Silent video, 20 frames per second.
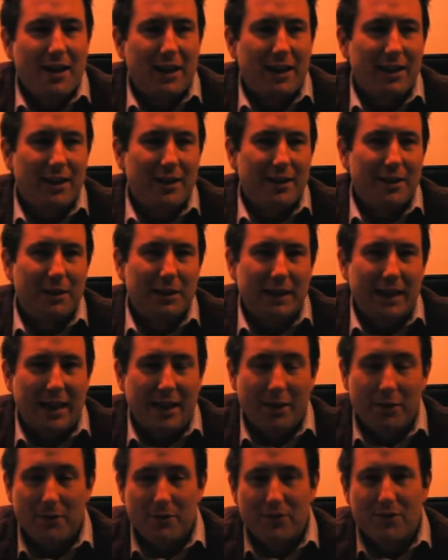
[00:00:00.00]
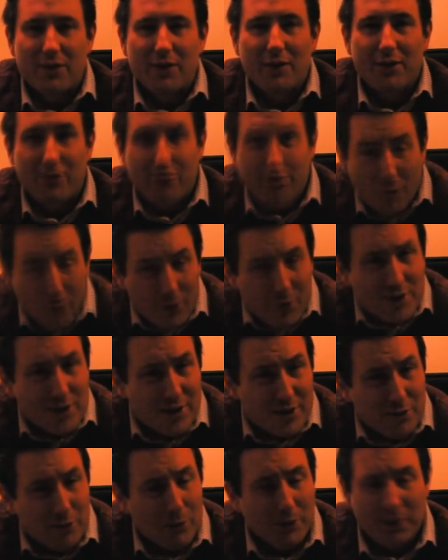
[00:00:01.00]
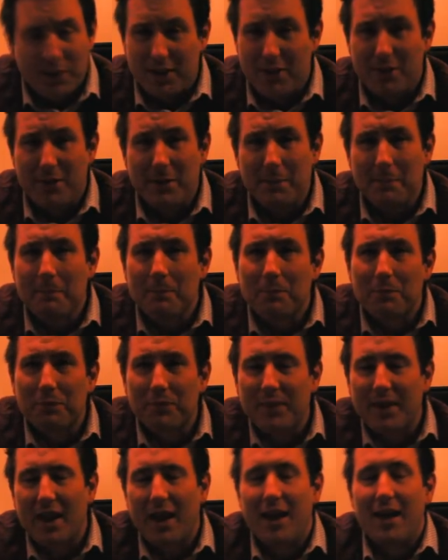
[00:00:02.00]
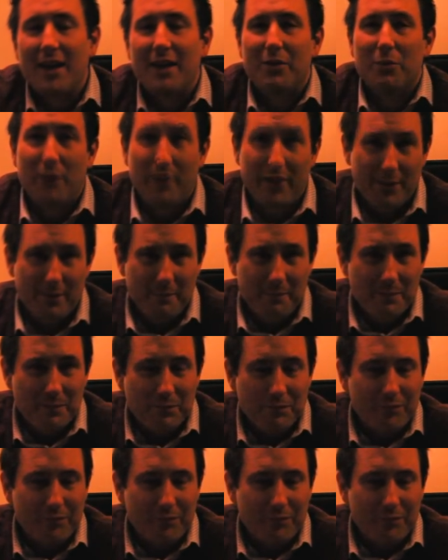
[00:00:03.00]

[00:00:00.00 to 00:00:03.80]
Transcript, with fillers: uh, and I was very fortunate to work under him and with him.